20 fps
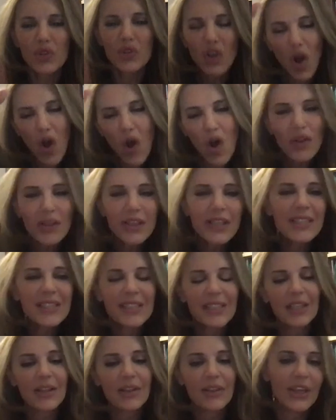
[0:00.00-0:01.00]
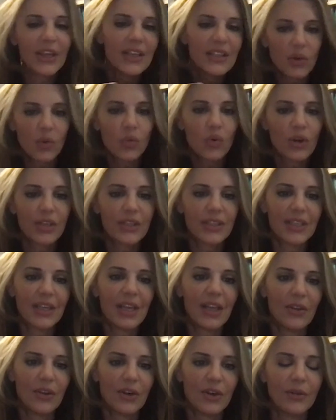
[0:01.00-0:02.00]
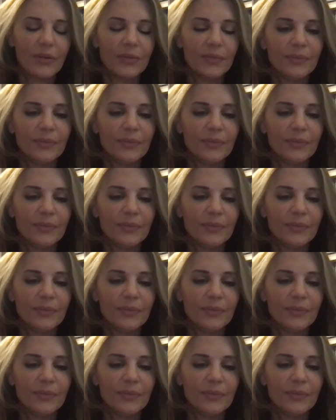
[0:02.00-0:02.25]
it's all these little things that work together.